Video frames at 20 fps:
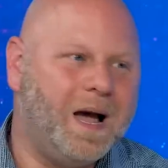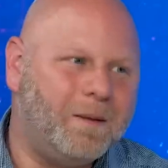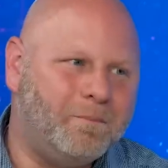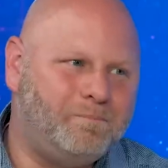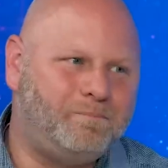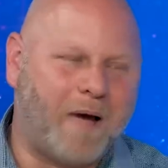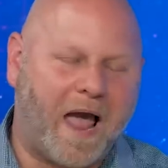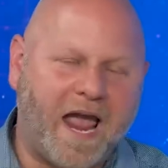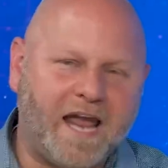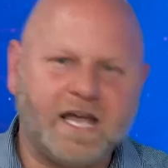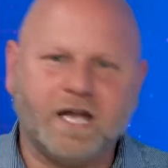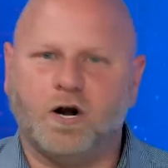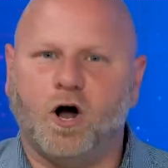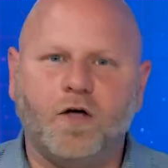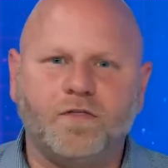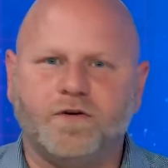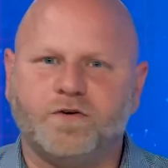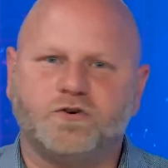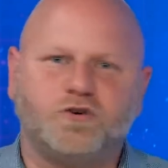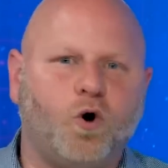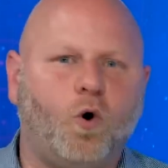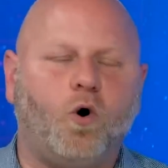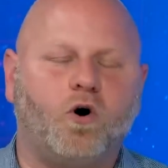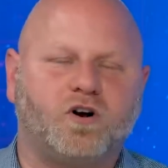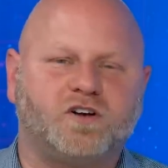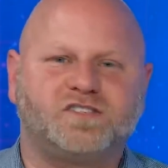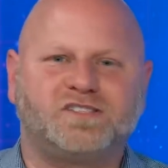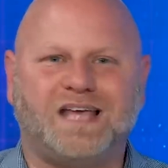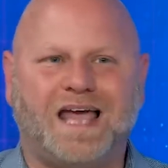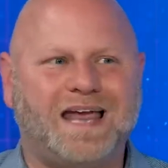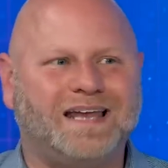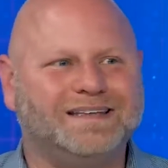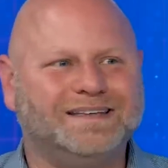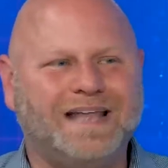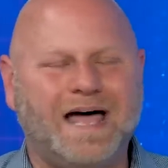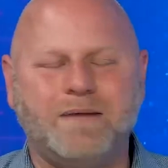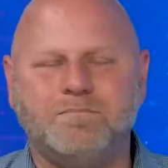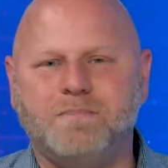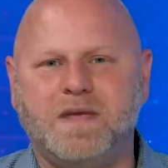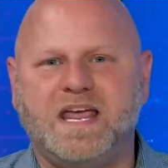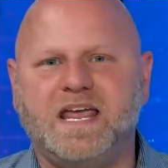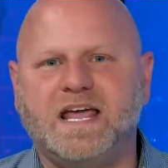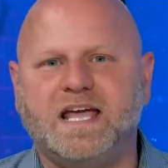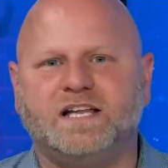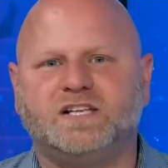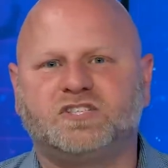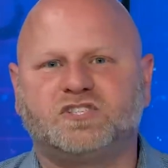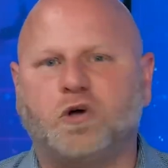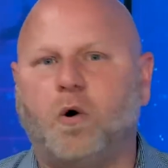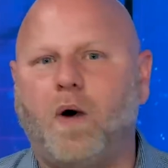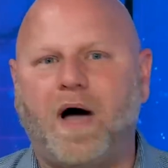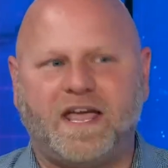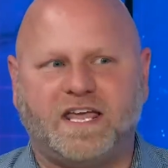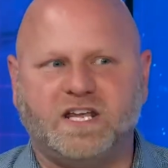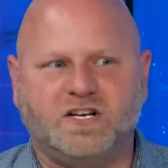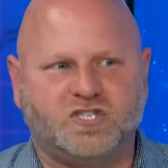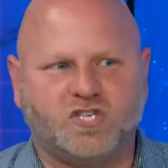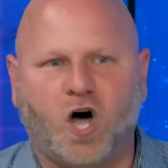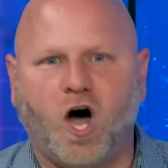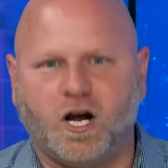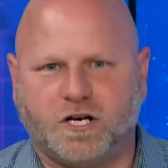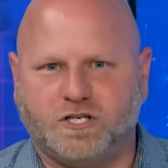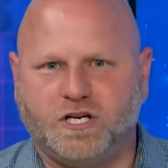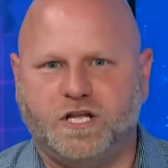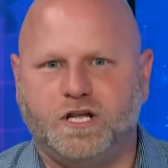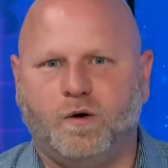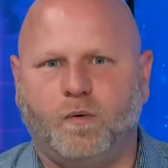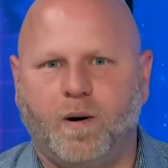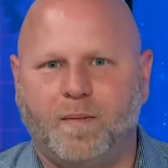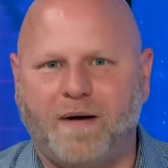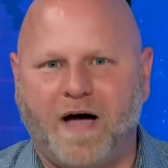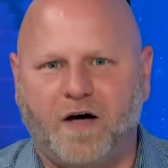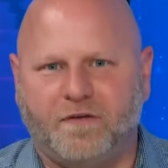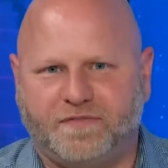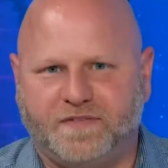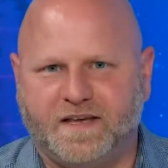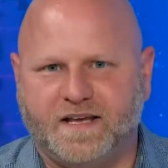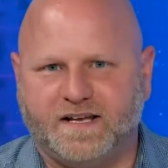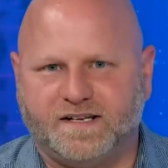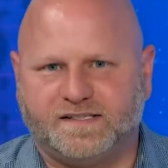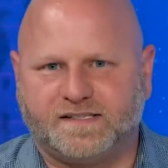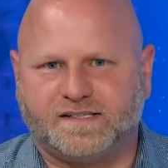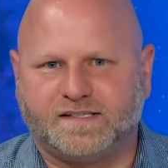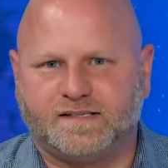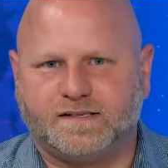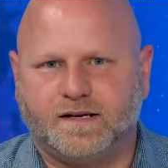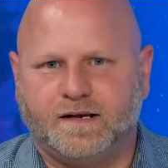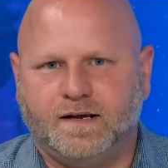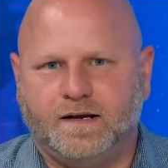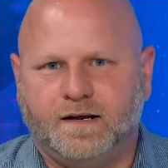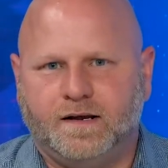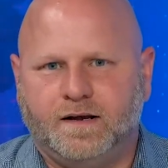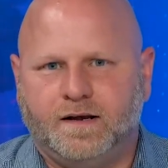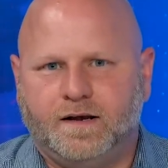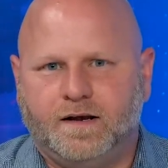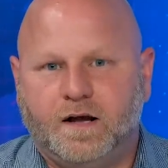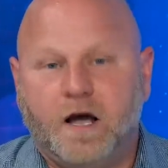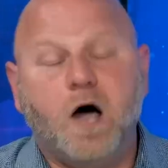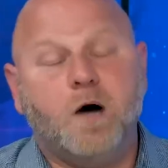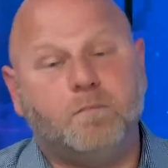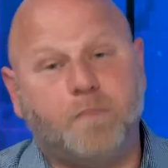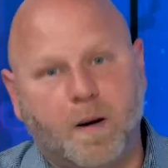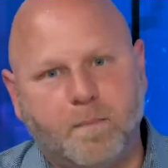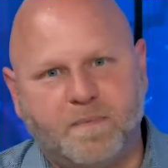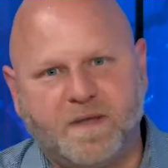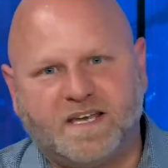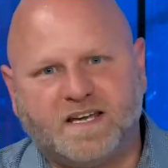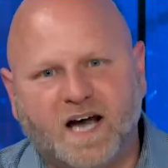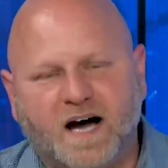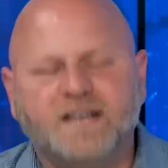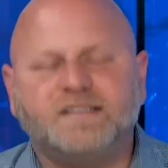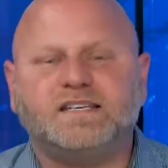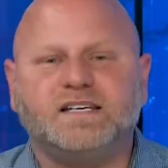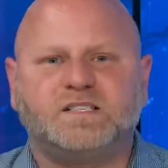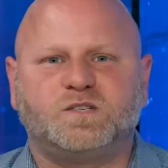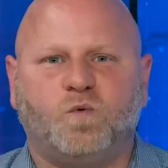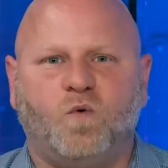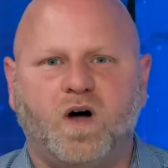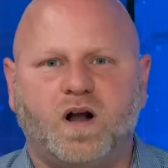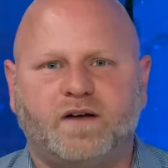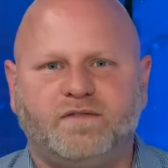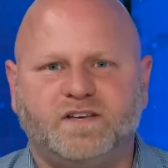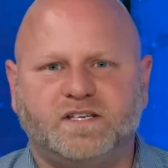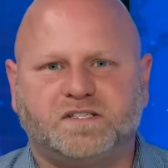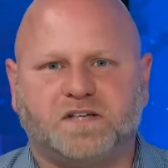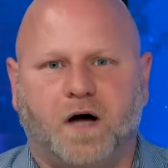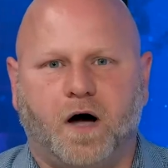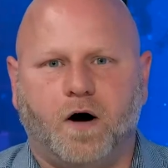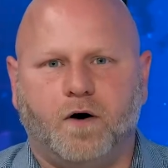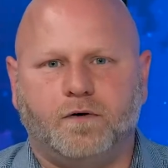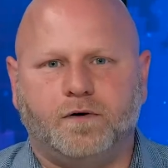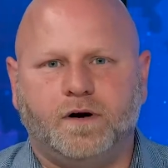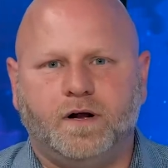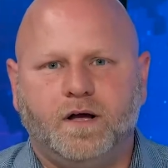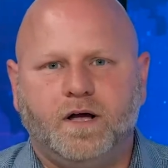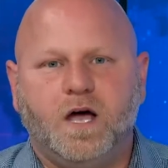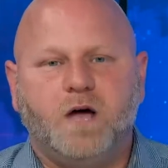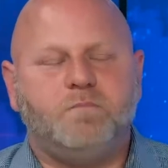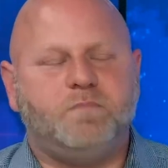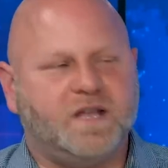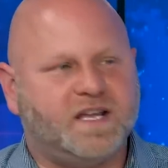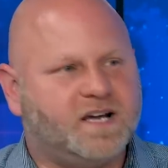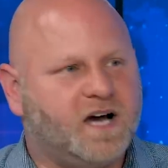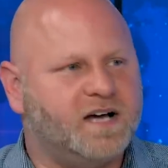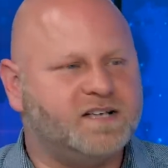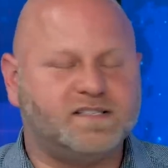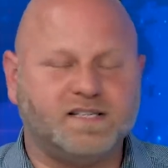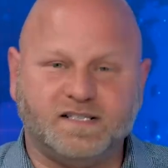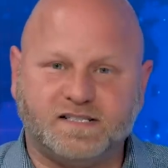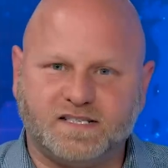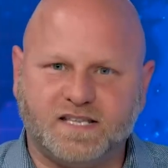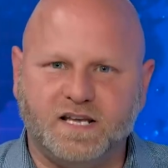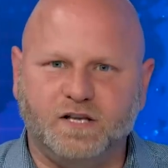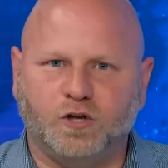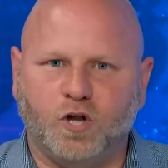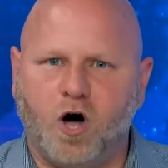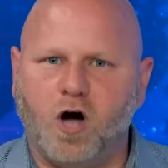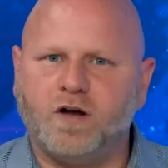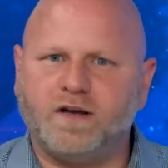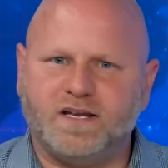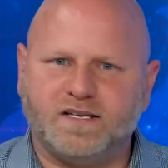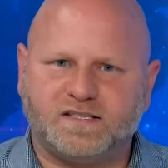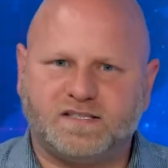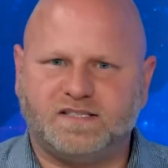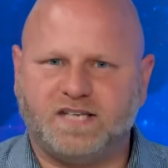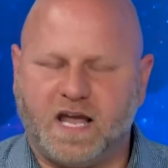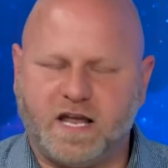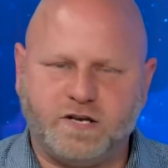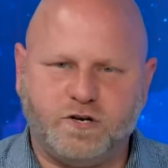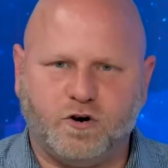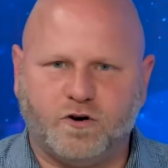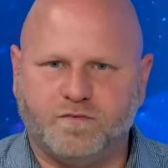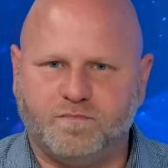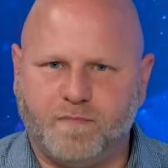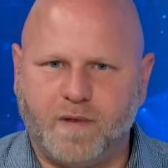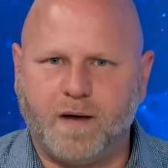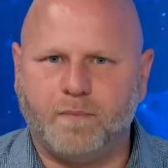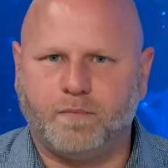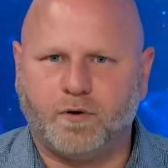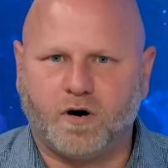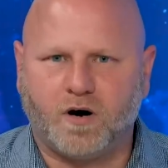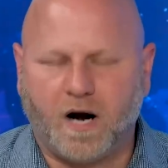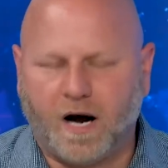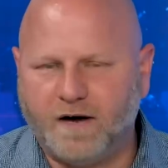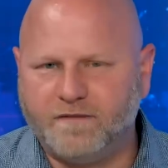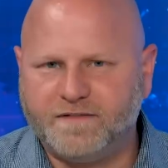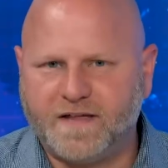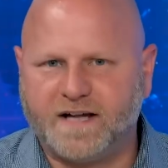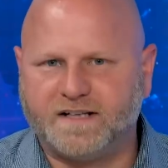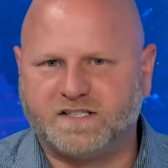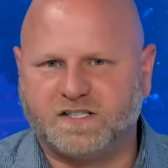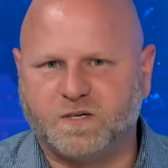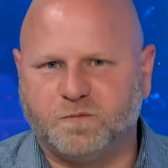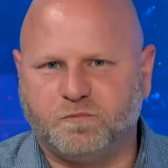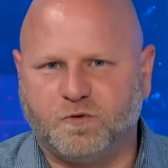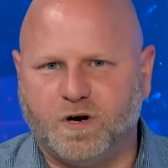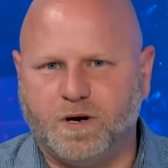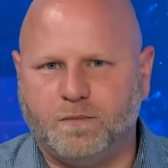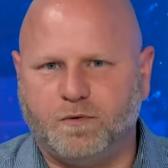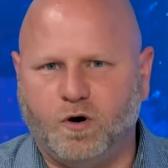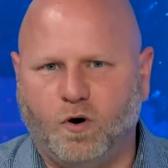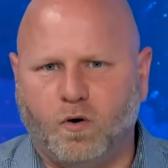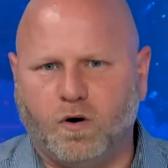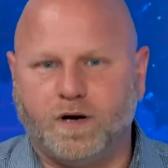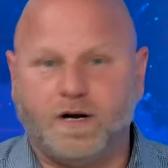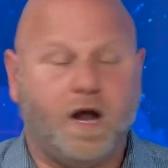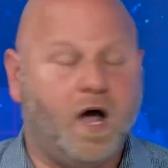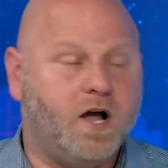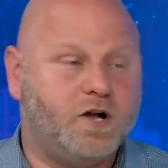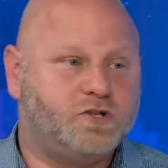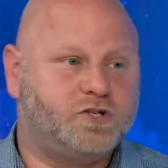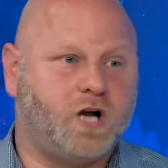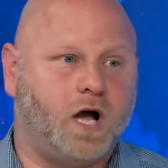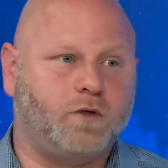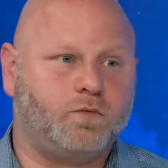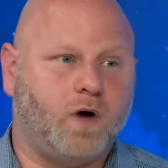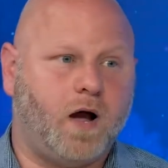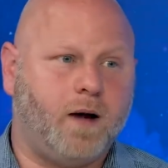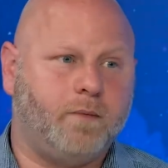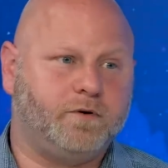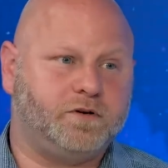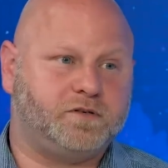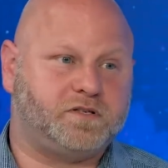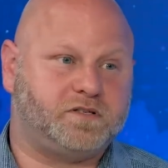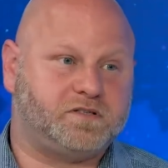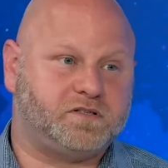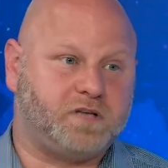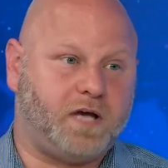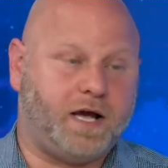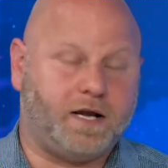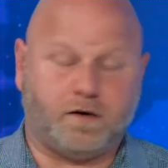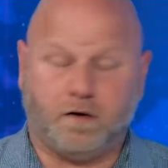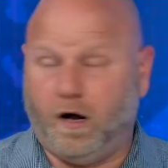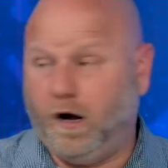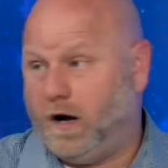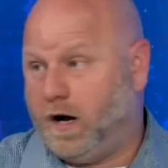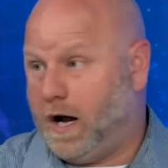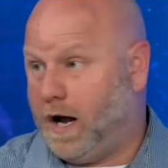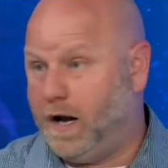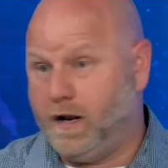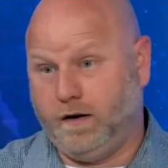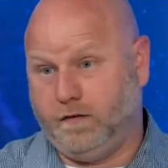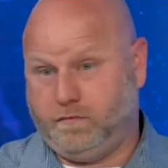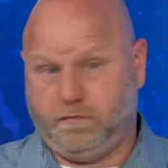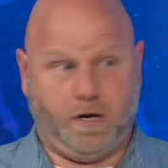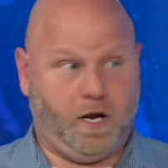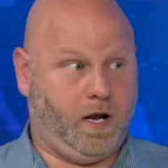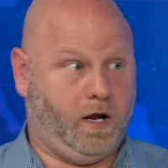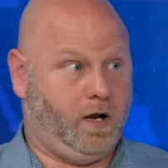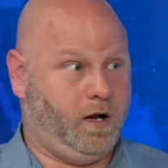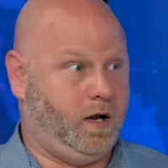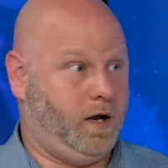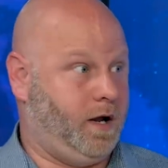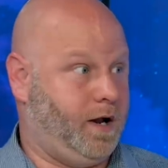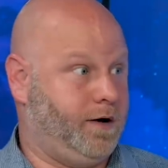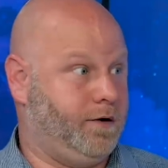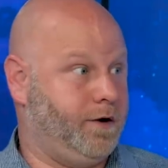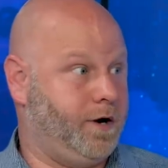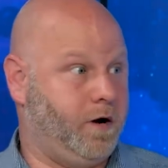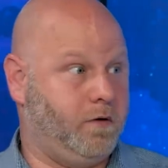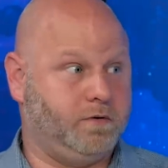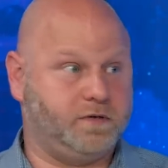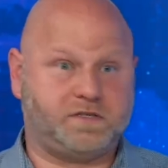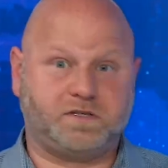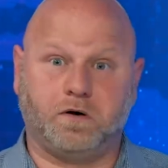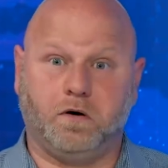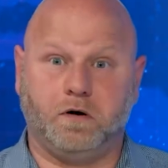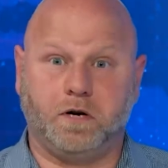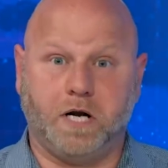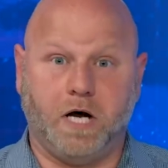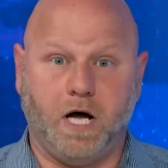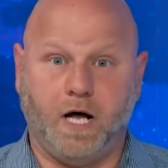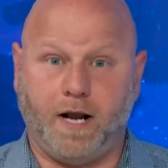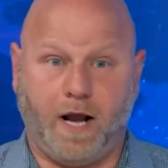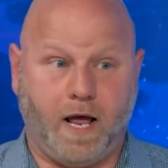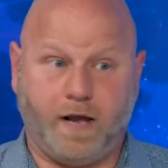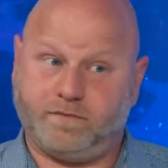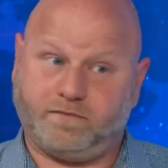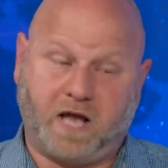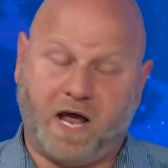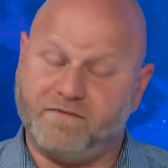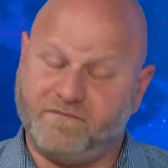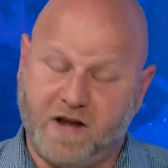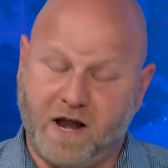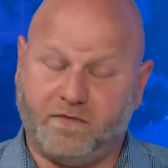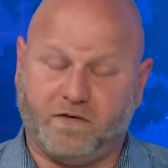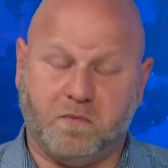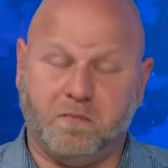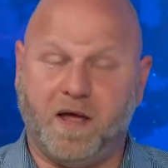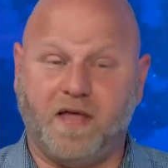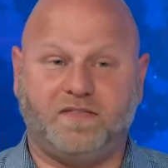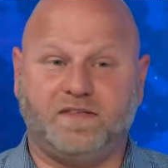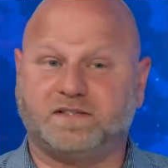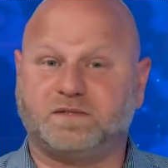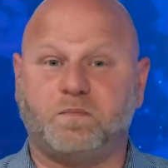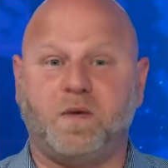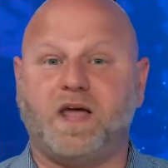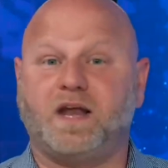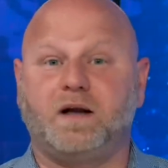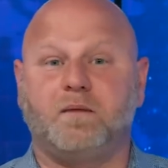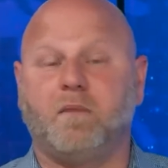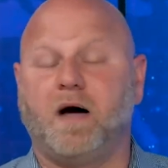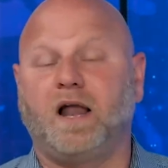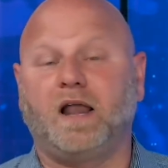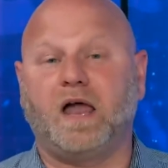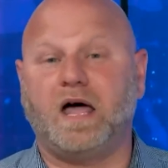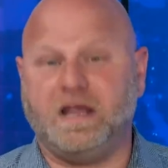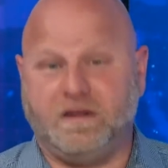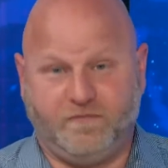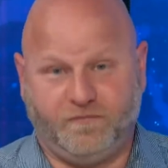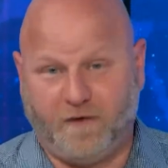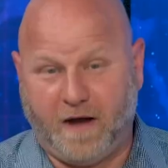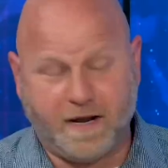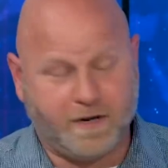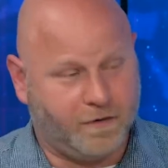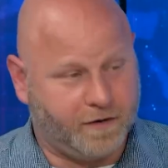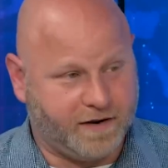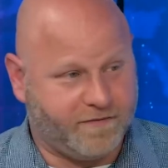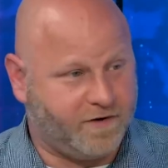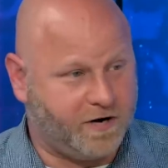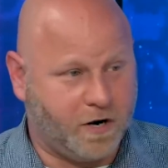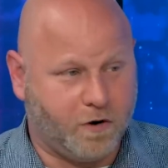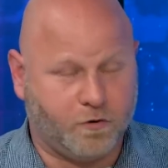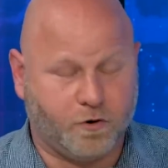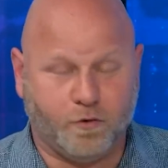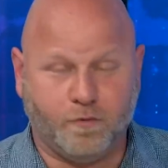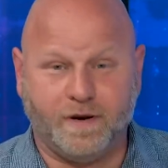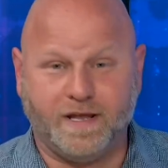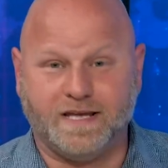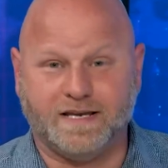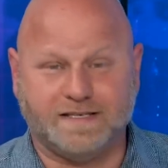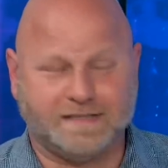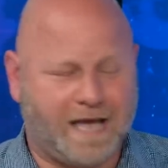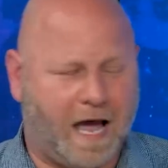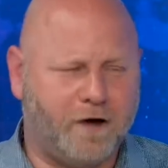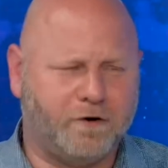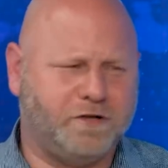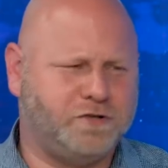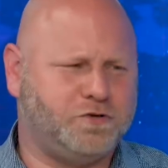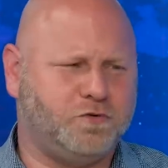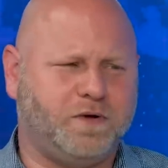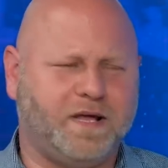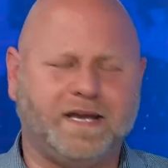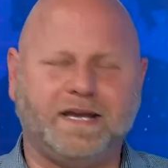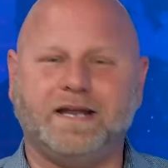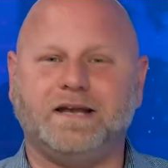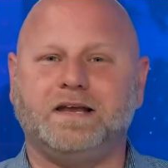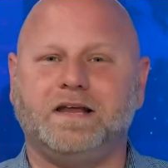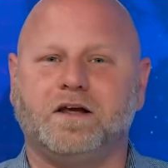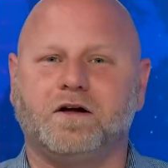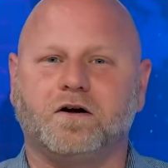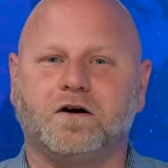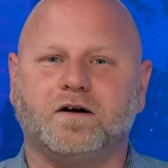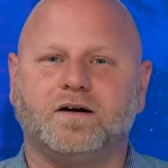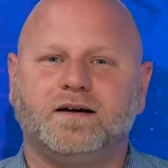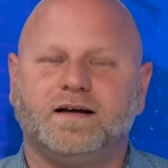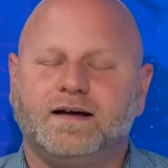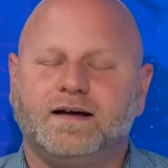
banging on their door saying, Let me in so I can talk to you about this. But because it's one of his own, because it's the longest tenured member of that Supreme Court, John Roberts is like, oh, I, I don't know what's going on. I, I've never met this man in my life. I don't even know who he is. How did you get in here?